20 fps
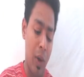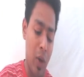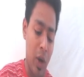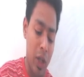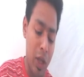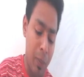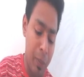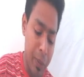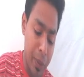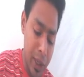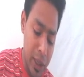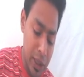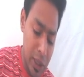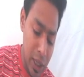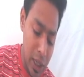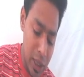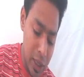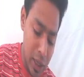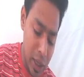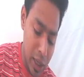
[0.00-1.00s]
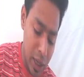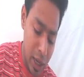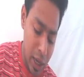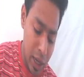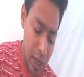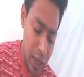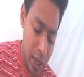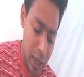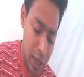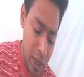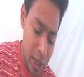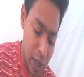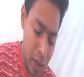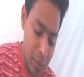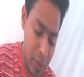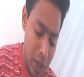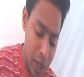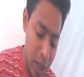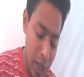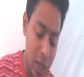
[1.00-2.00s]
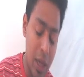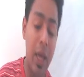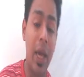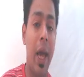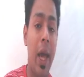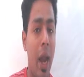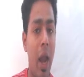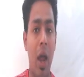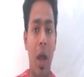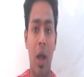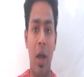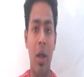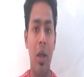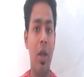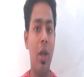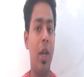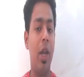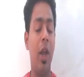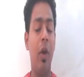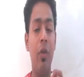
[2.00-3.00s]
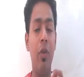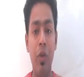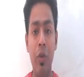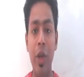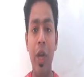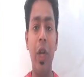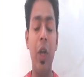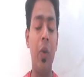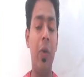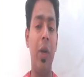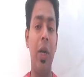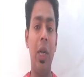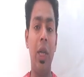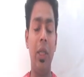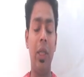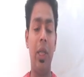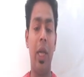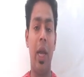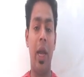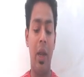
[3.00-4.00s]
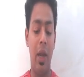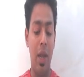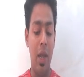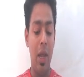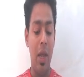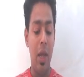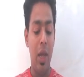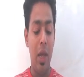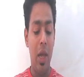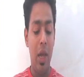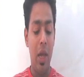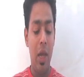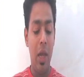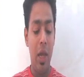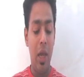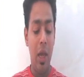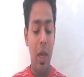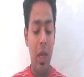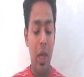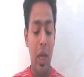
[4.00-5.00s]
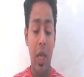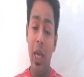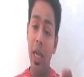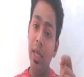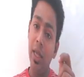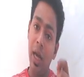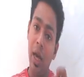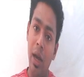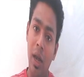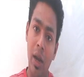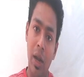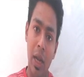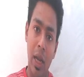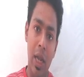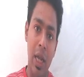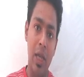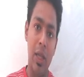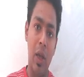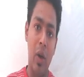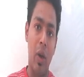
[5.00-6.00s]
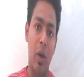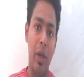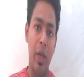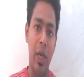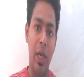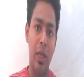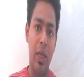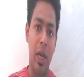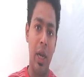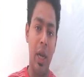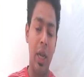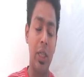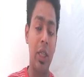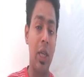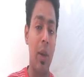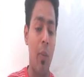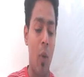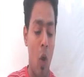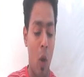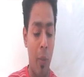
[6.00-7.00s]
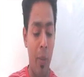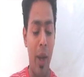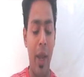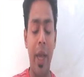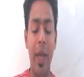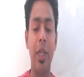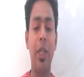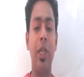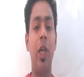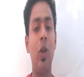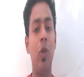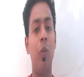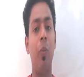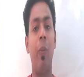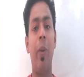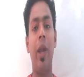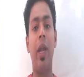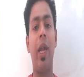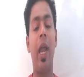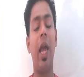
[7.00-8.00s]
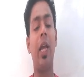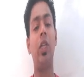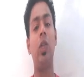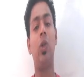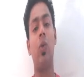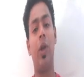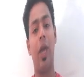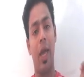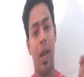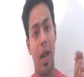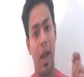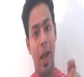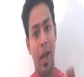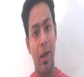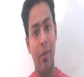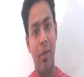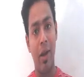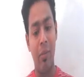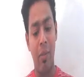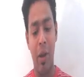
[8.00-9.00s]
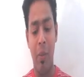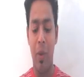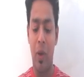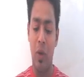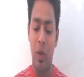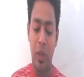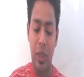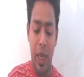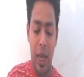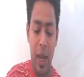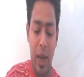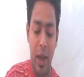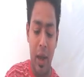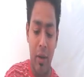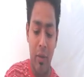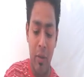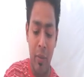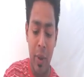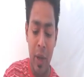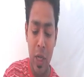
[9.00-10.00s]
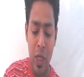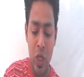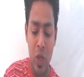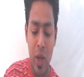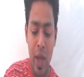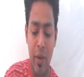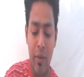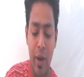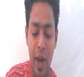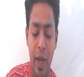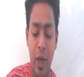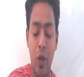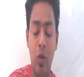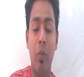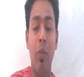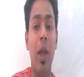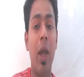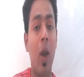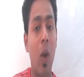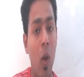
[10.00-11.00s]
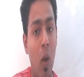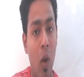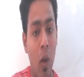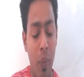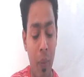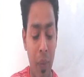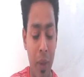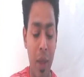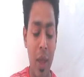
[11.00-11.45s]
Because the person is earning income in Kerala. Now you need to understand, he's under some obligation to pay tax to Kerala government, because Kerala government also have right to make law,